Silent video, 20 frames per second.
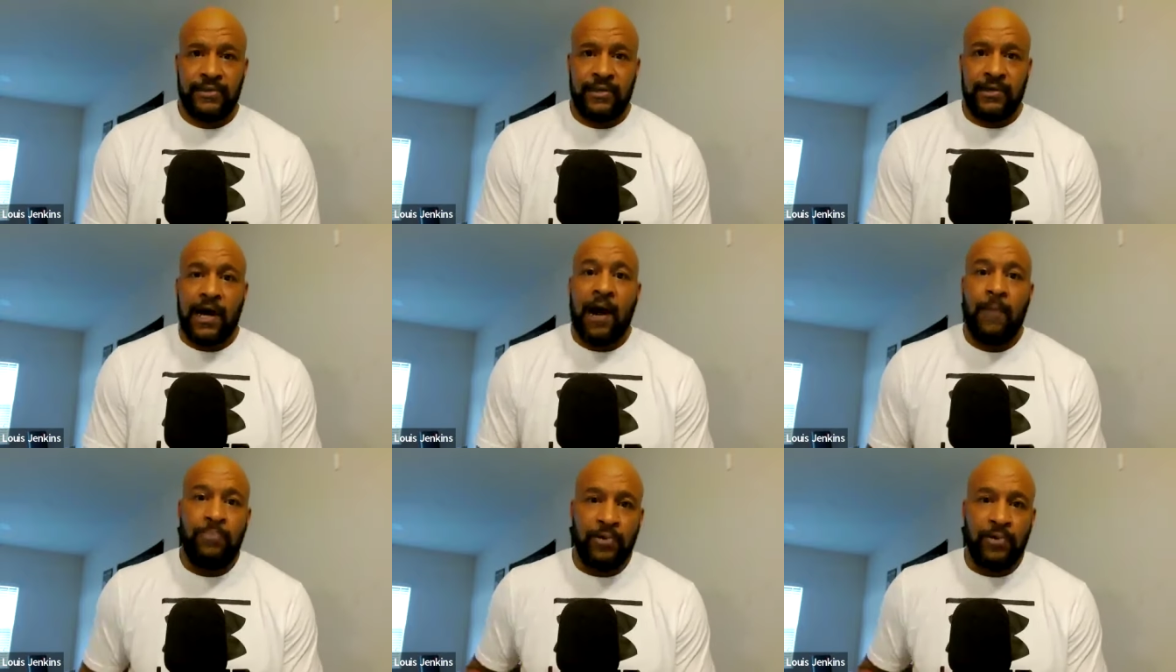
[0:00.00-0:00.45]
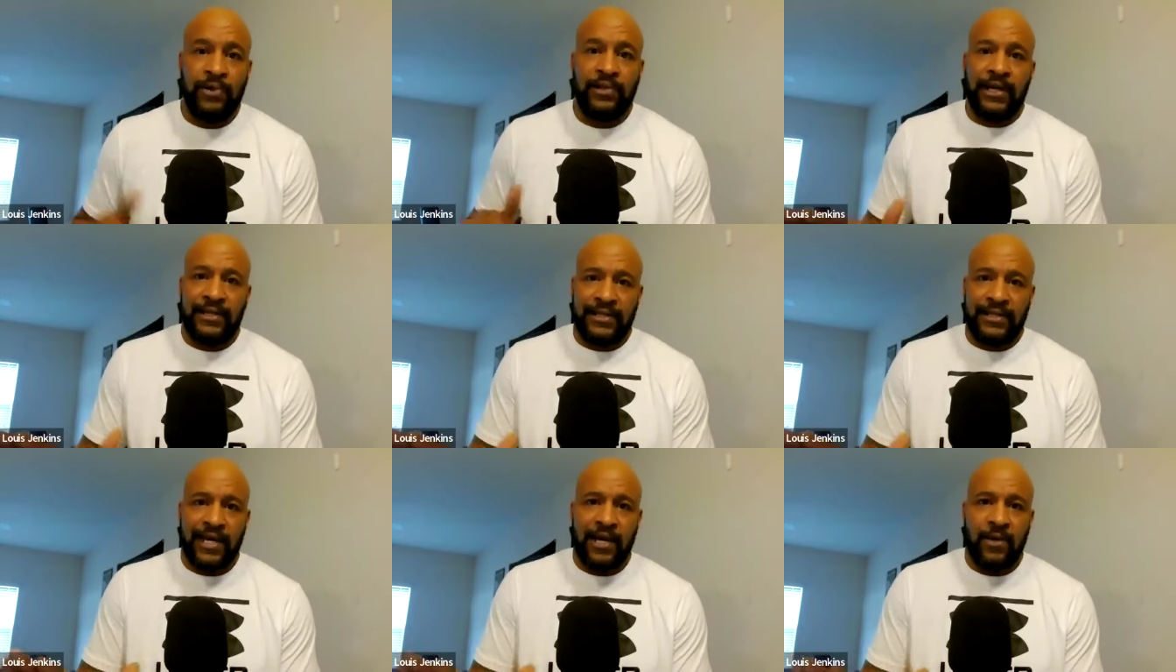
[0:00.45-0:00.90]
I'll put it
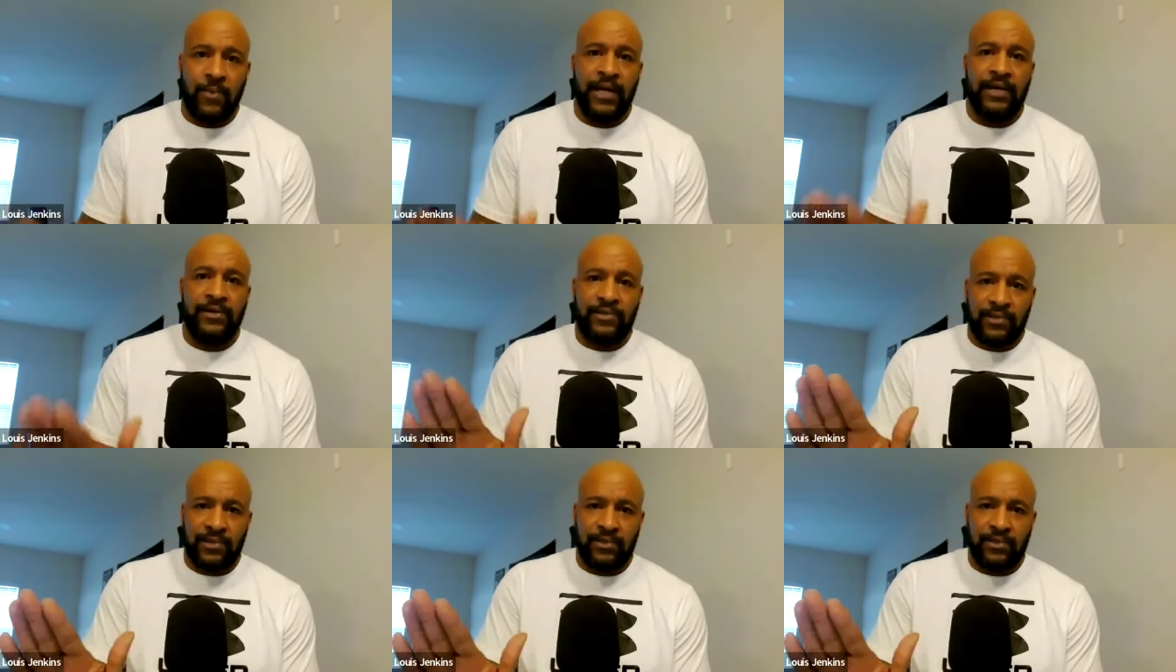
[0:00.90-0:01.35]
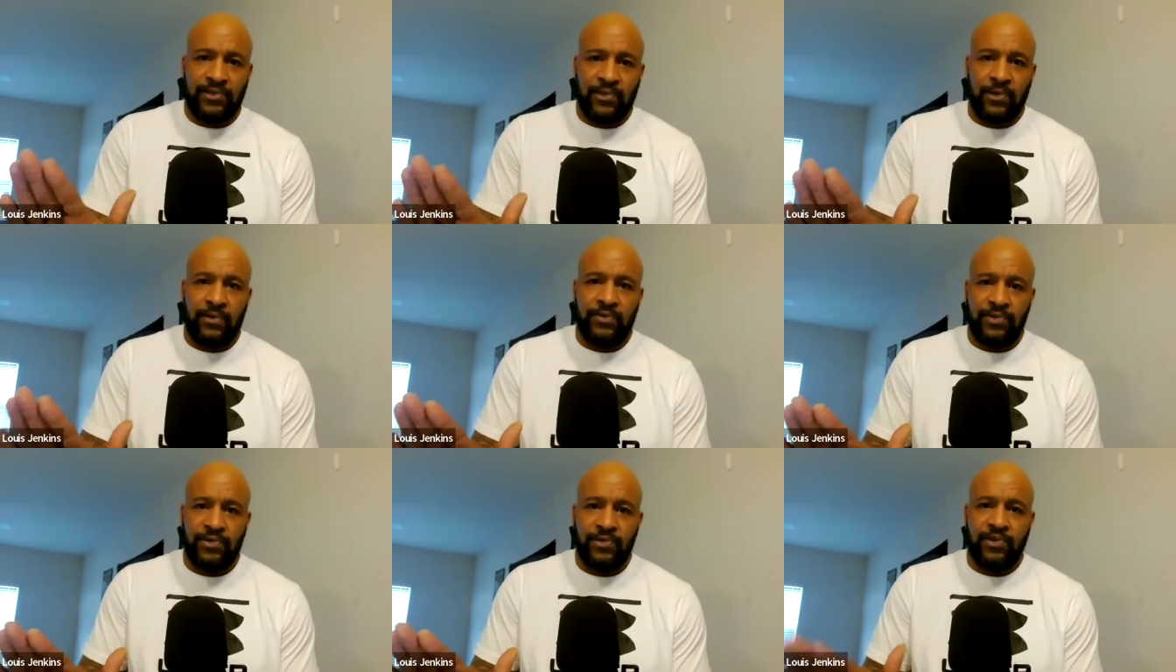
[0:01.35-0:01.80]
like that way. So,
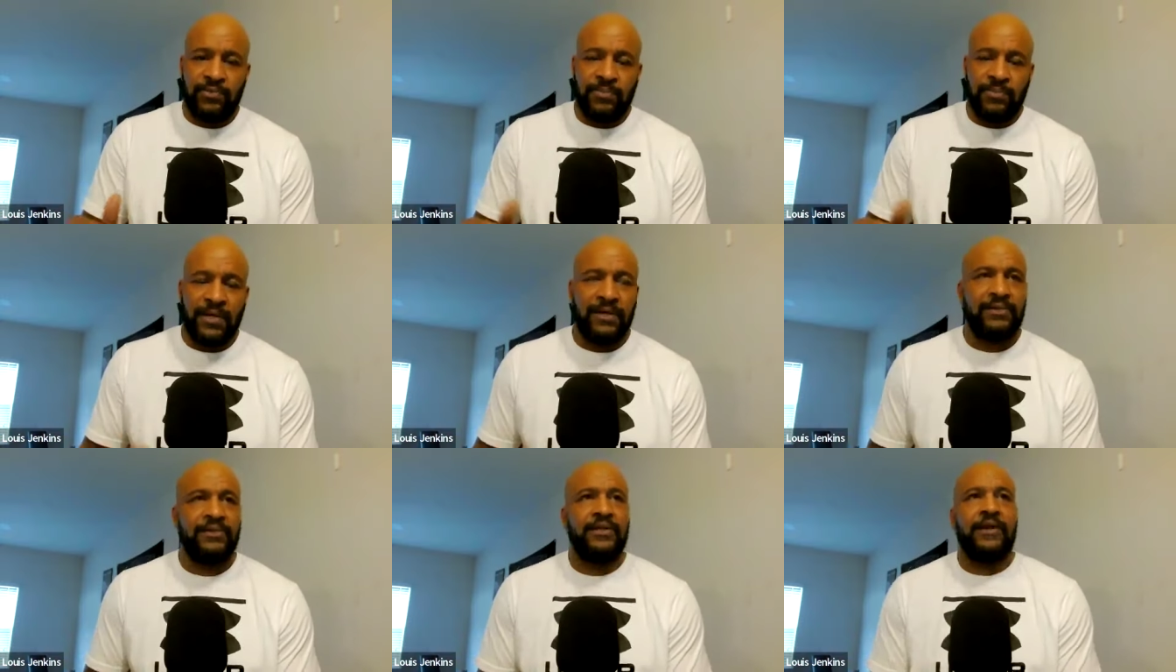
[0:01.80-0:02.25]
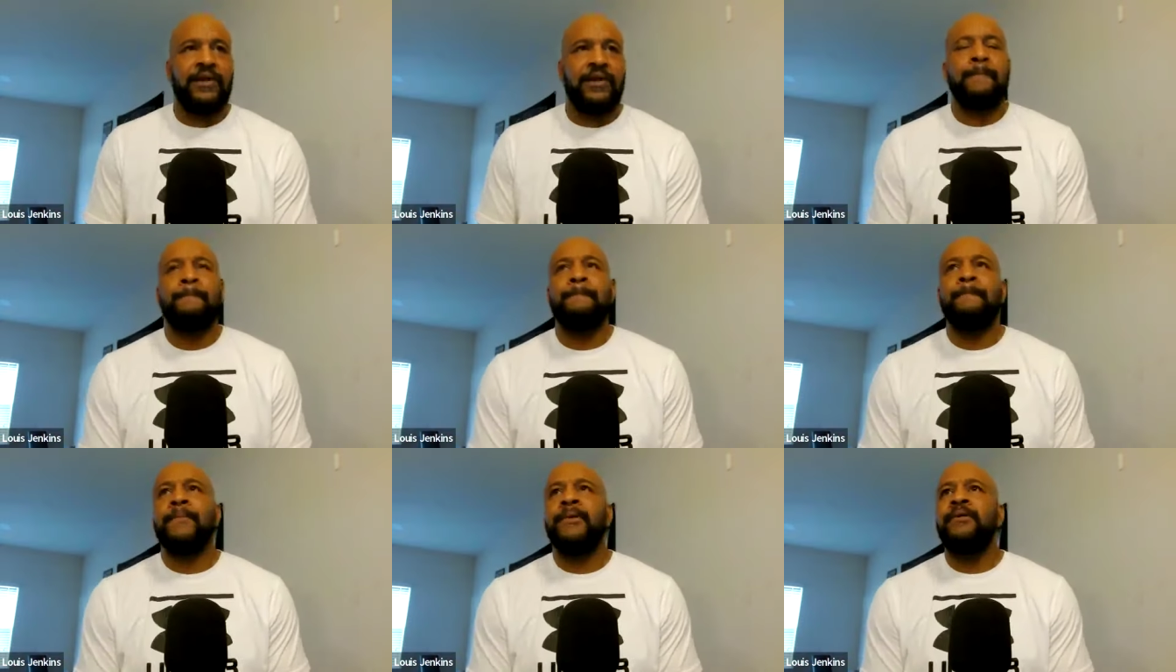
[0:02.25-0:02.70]
so excuse my thing.
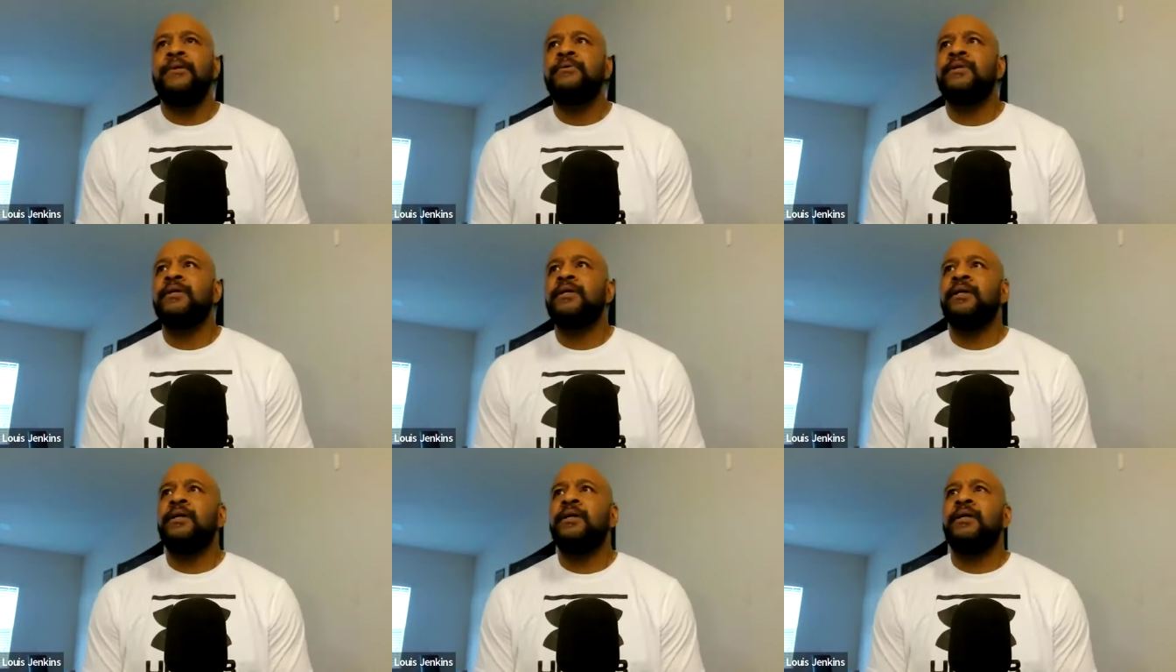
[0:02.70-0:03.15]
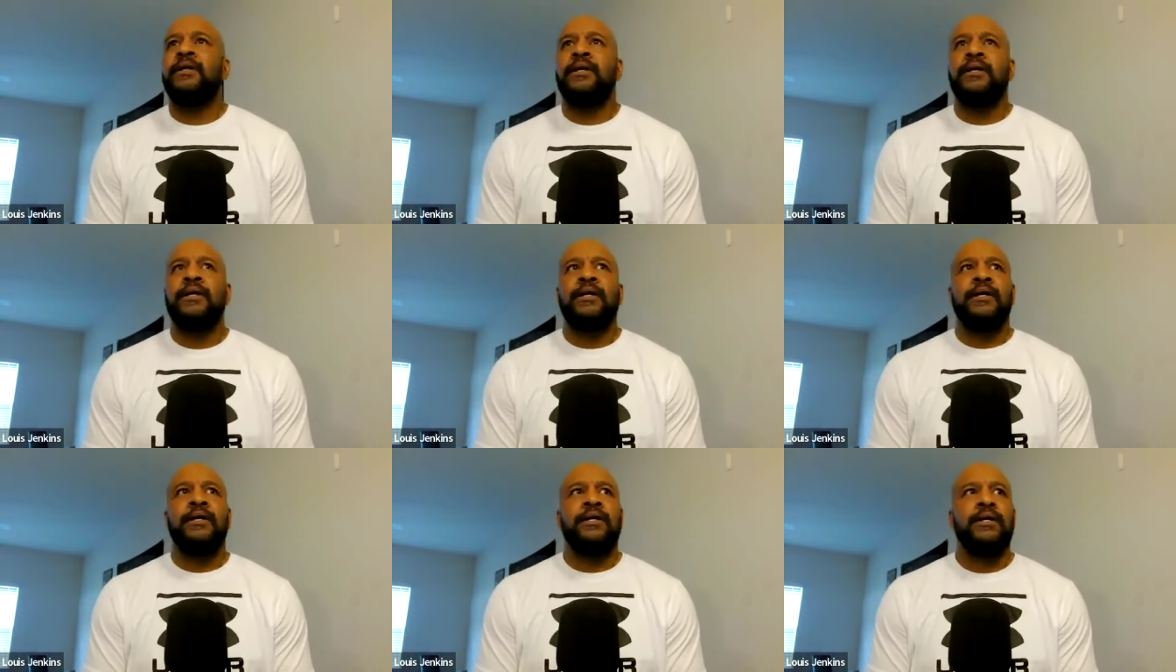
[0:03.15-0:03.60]

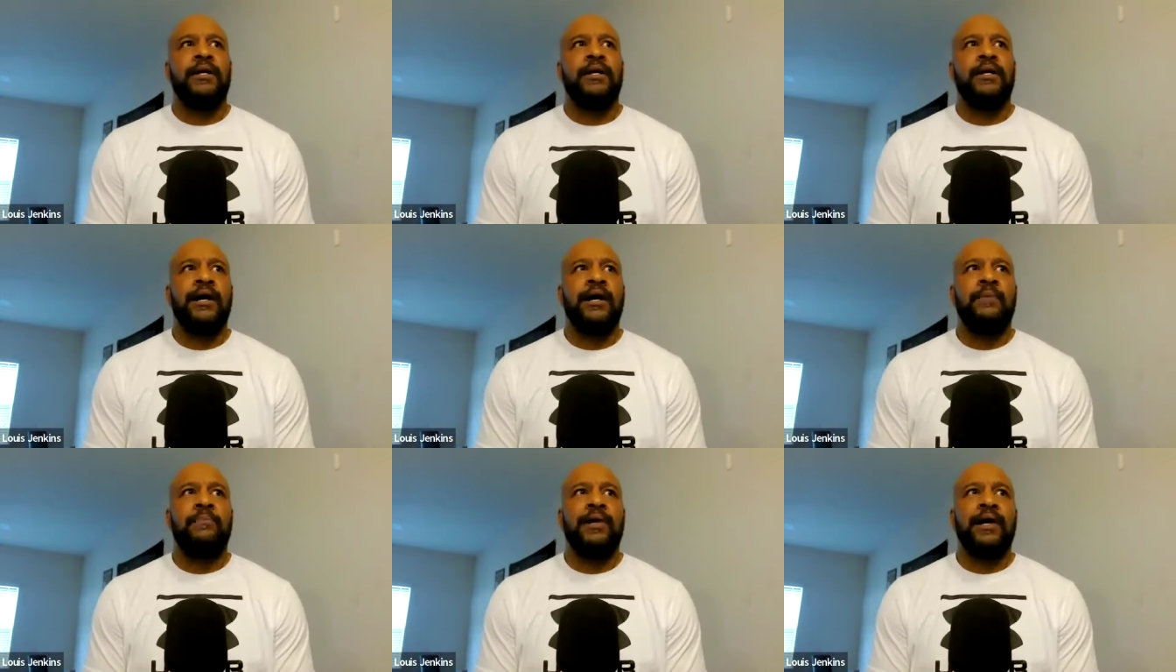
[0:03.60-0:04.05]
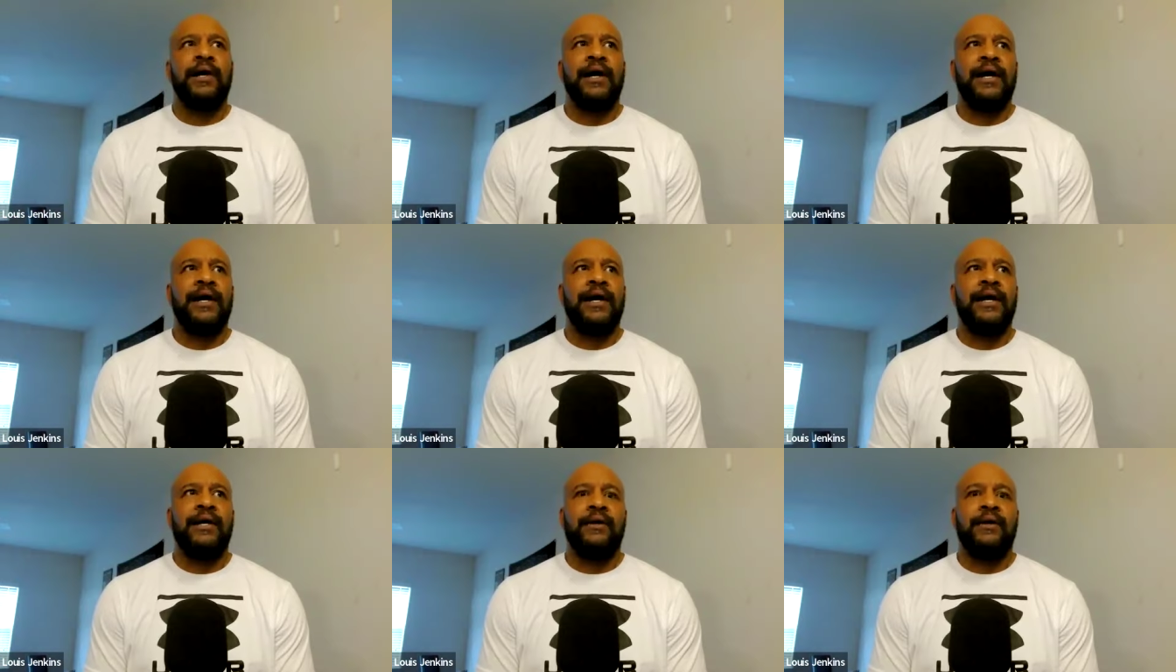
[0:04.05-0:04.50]
I'm
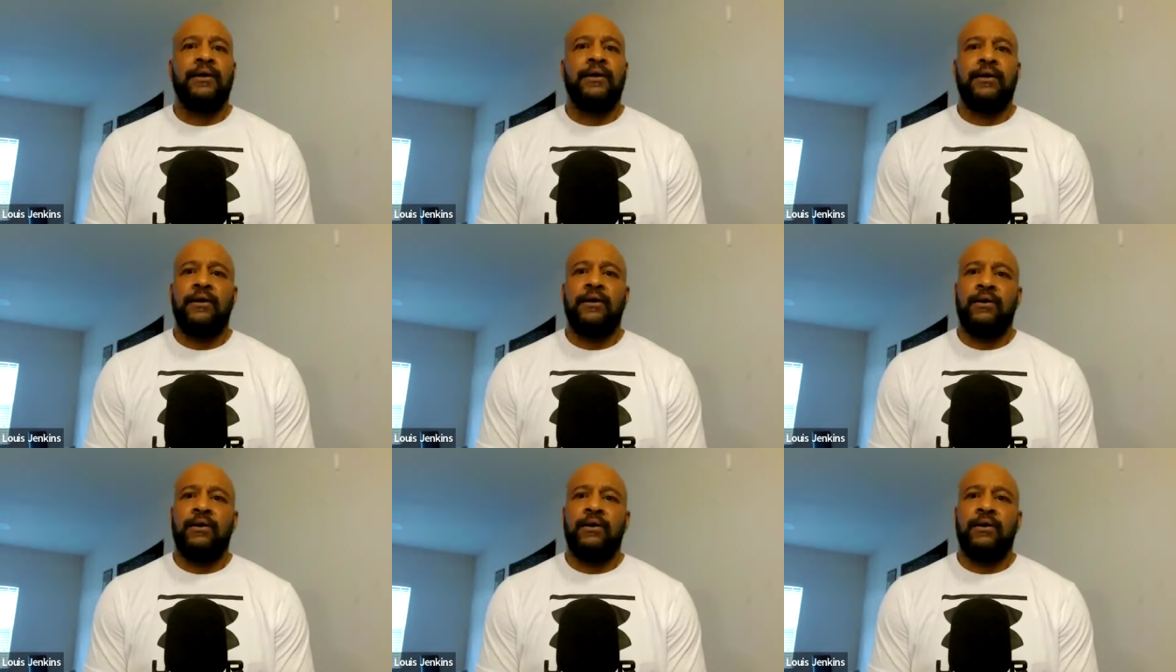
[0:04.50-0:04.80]
like,